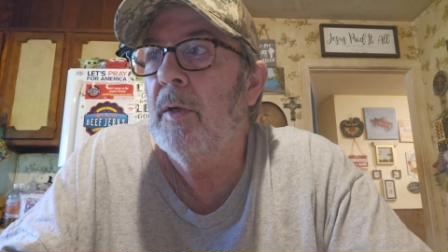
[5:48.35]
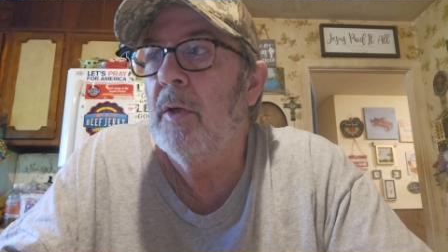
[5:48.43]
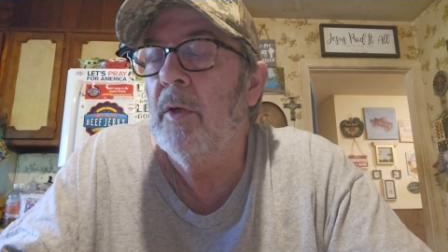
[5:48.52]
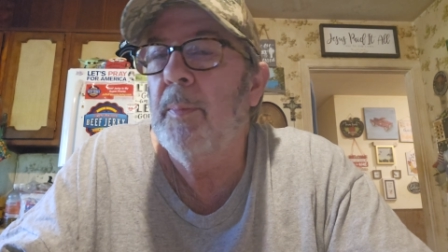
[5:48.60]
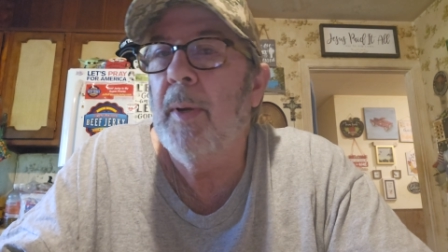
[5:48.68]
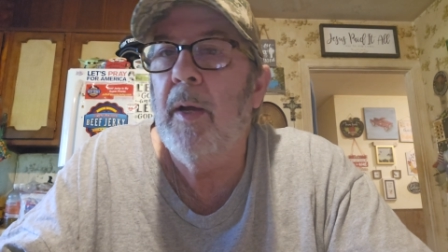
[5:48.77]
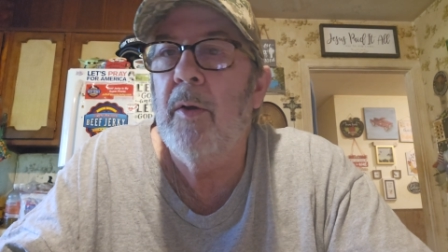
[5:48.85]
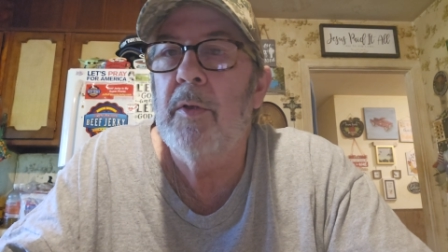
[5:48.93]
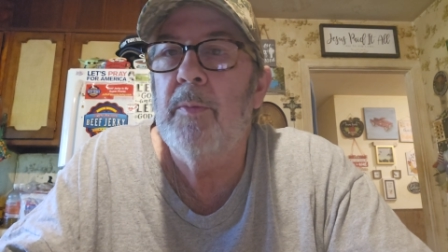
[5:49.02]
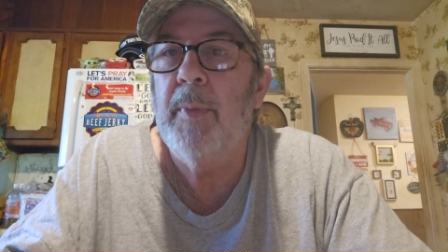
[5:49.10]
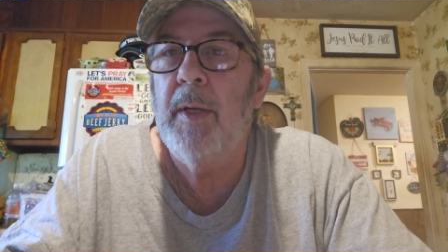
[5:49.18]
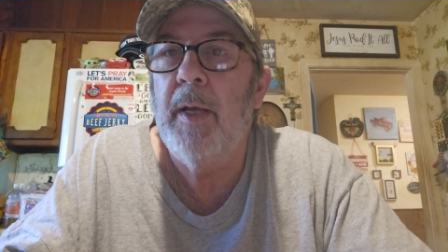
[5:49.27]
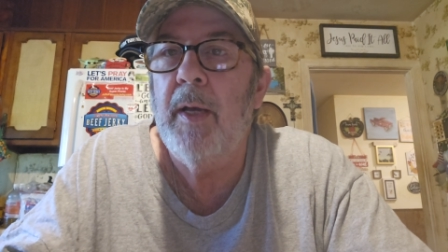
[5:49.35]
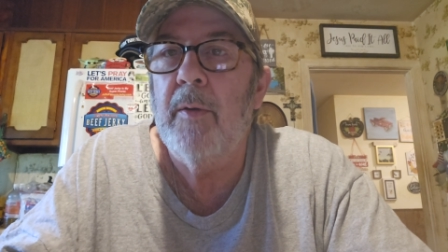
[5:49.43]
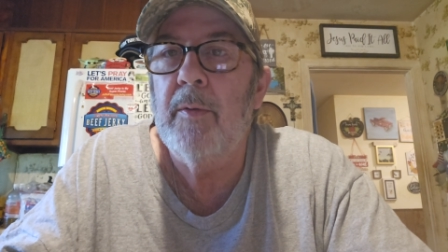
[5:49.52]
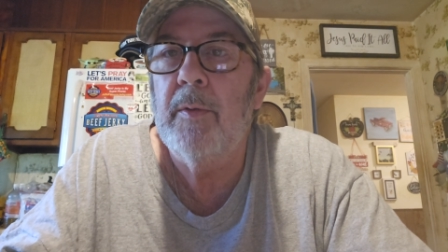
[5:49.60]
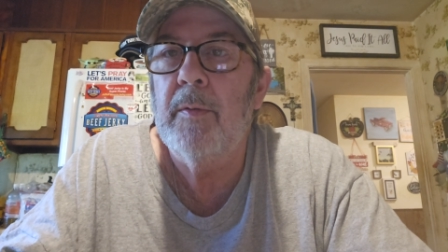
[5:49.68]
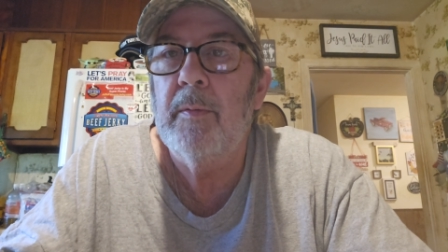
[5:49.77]
her power's been
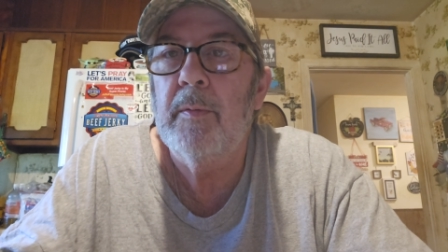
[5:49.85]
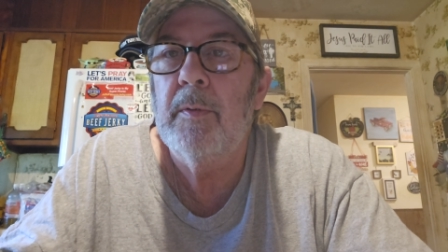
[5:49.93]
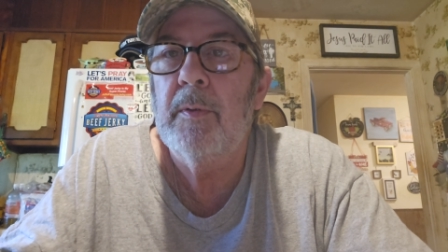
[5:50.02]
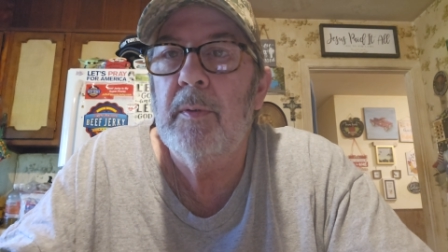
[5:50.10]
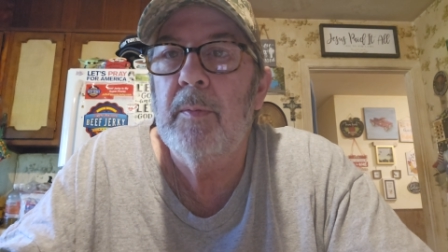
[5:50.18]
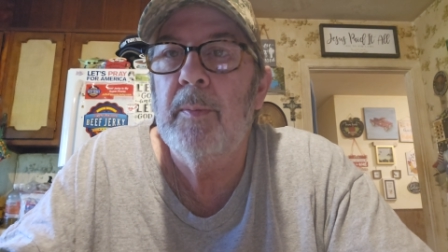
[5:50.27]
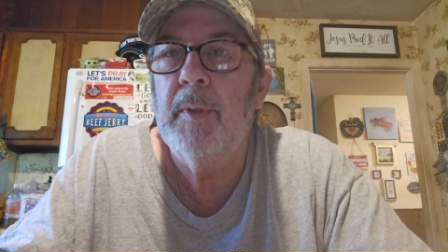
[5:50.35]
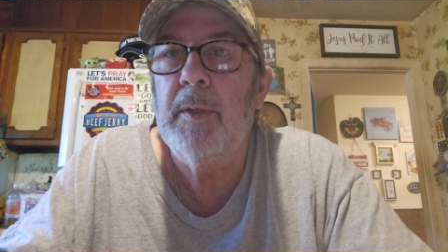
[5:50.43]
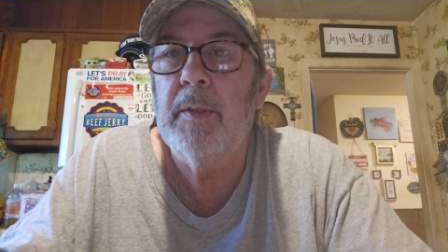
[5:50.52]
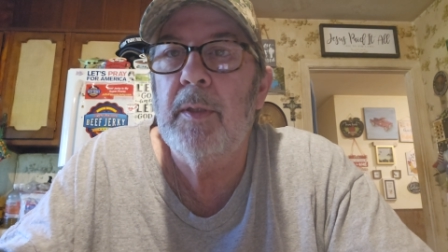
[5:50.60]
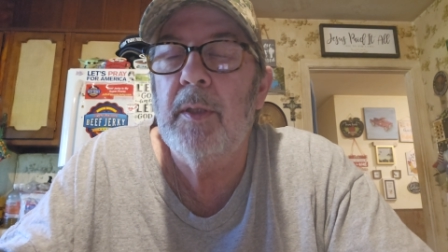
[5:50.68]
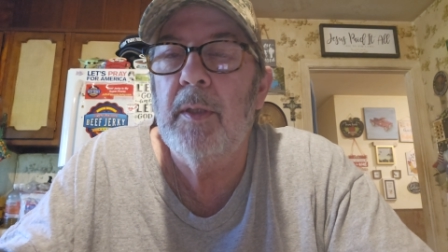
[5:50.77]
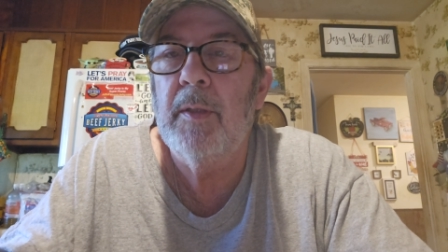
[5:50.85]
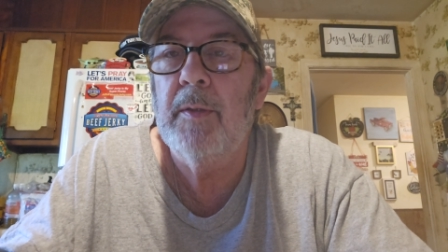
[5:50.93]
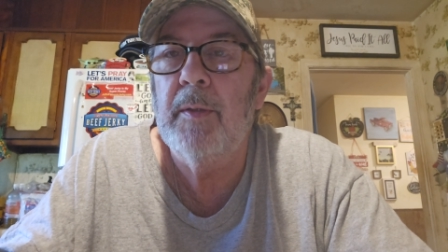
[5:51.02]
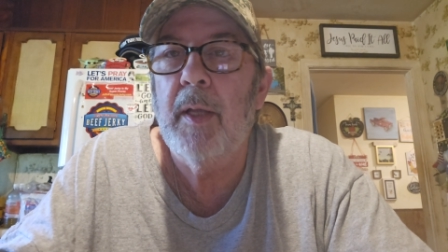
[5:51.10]
out but uh,